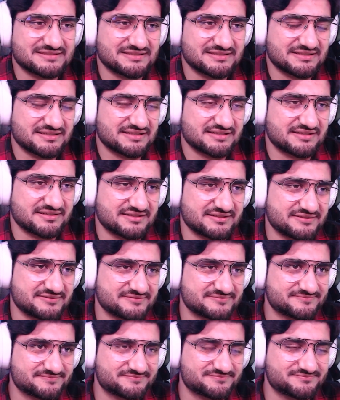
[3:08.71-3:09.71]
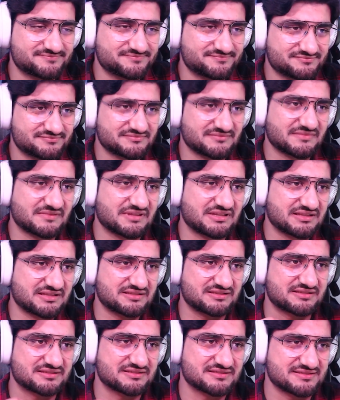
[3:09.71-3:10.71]
All right.
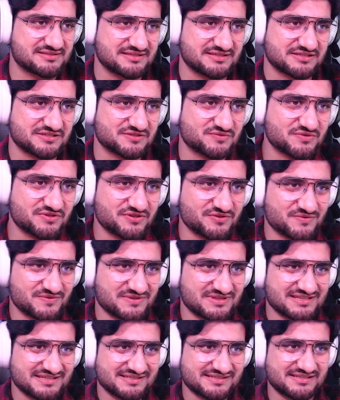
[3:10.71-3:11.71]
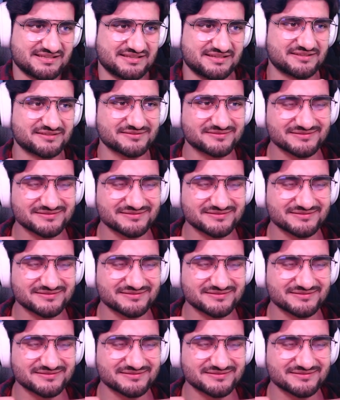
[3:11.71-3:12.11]
Guess we're doing this then.